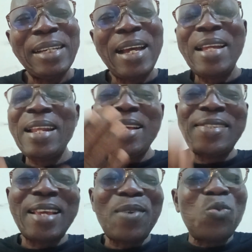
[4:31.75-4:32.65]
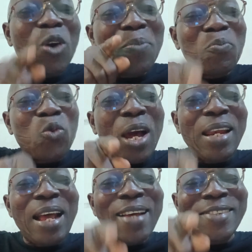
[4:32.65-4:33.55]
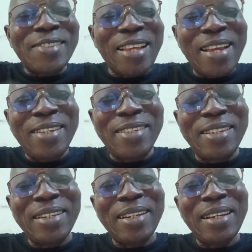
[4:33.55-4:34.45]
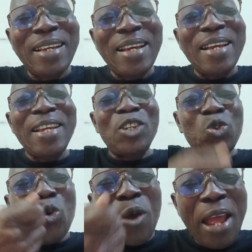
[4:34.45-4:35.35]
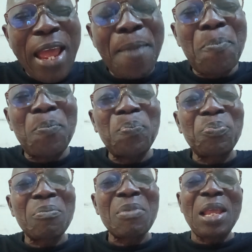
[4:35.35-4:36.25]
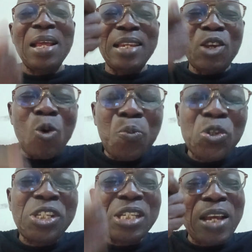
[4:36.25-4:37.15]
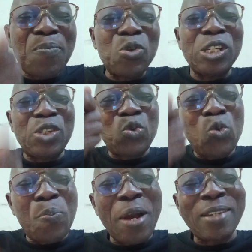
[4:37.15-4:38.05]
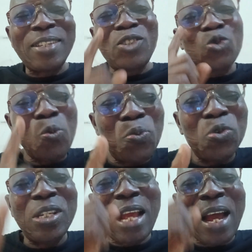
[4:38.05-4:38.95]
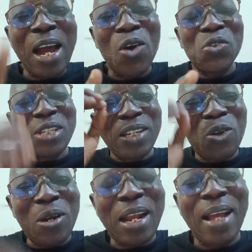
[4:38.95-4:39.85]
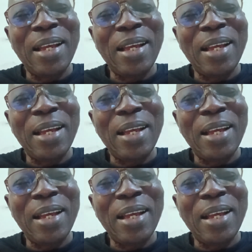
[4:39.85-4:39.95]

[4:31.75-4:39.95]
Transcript: And I said what Bwala has said is to help the opposition political parties to put their house in order,